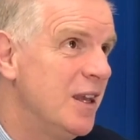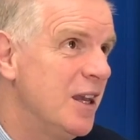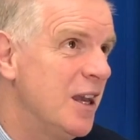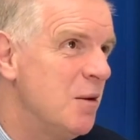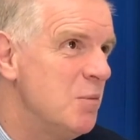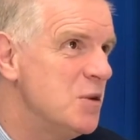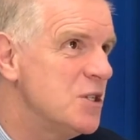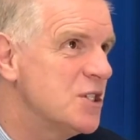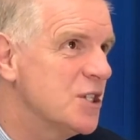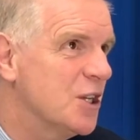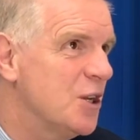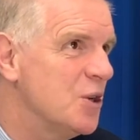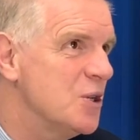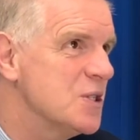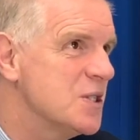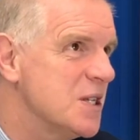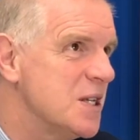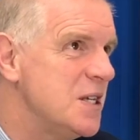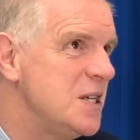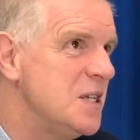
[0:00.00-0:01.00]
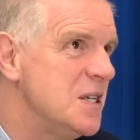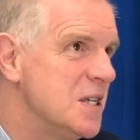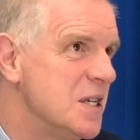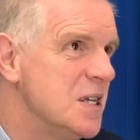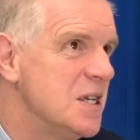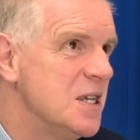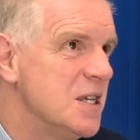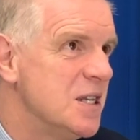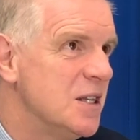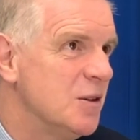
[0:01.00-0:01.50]
Mr. Connaughty,
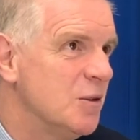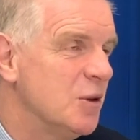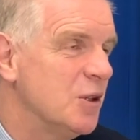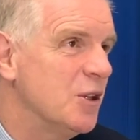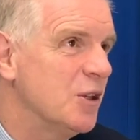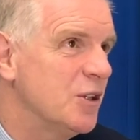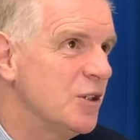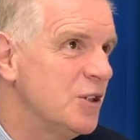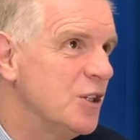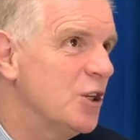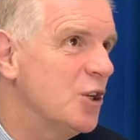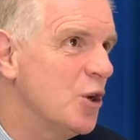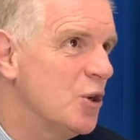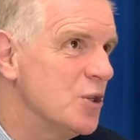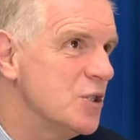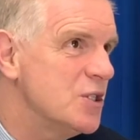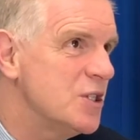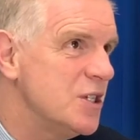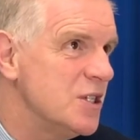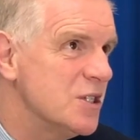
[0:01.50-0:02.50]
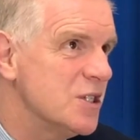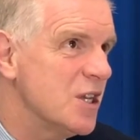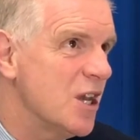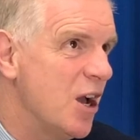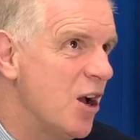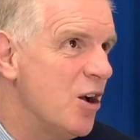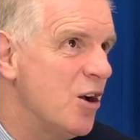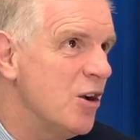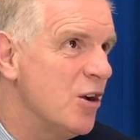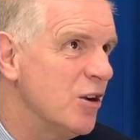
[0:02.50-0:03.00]
well, the Connaughtys
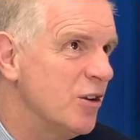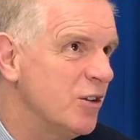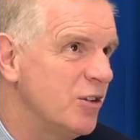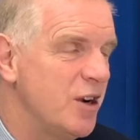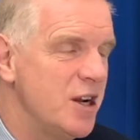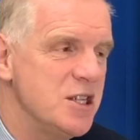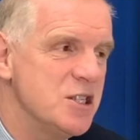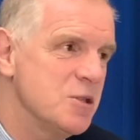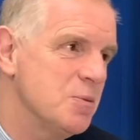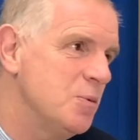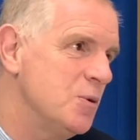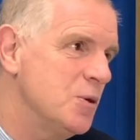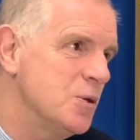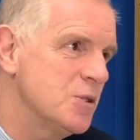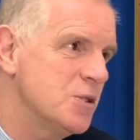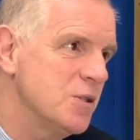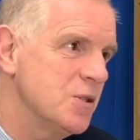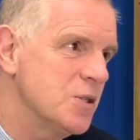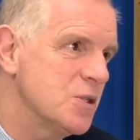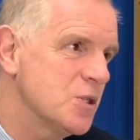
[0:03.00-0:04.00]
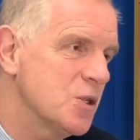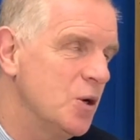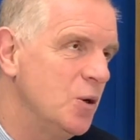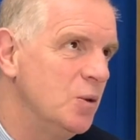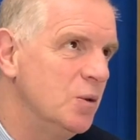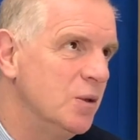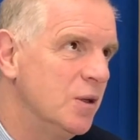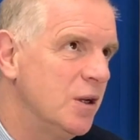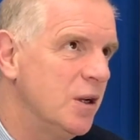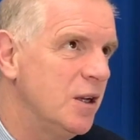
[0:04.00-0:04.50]
are great supporters of the school,
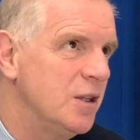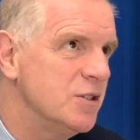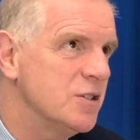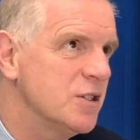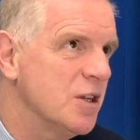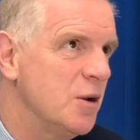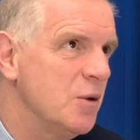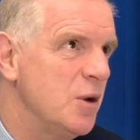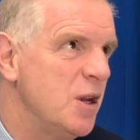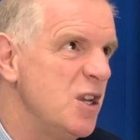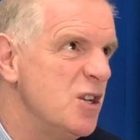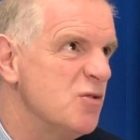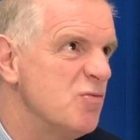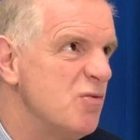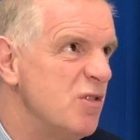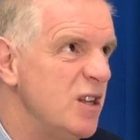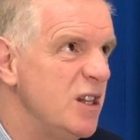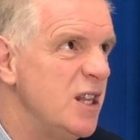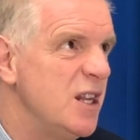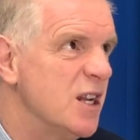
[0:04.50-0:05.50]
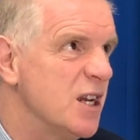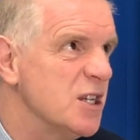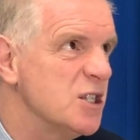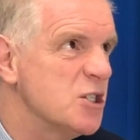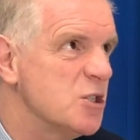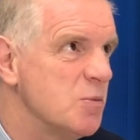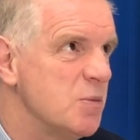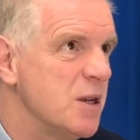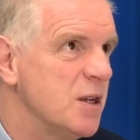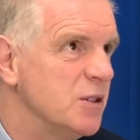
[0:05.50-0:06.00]
and so it's really nice
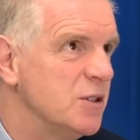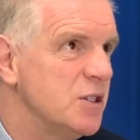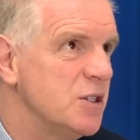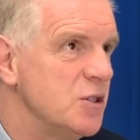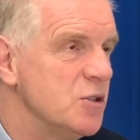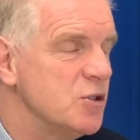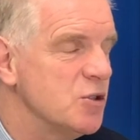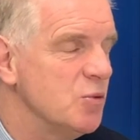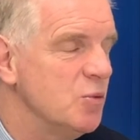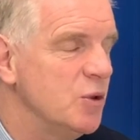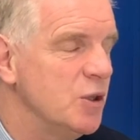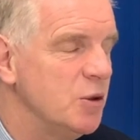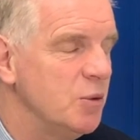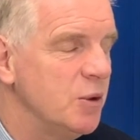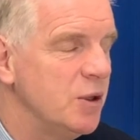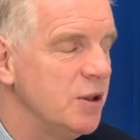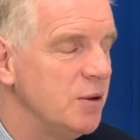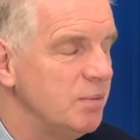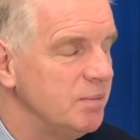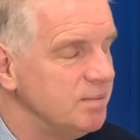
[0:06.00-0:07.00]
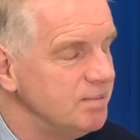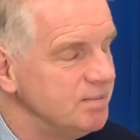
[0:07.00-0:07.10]
to be able to do some work with them.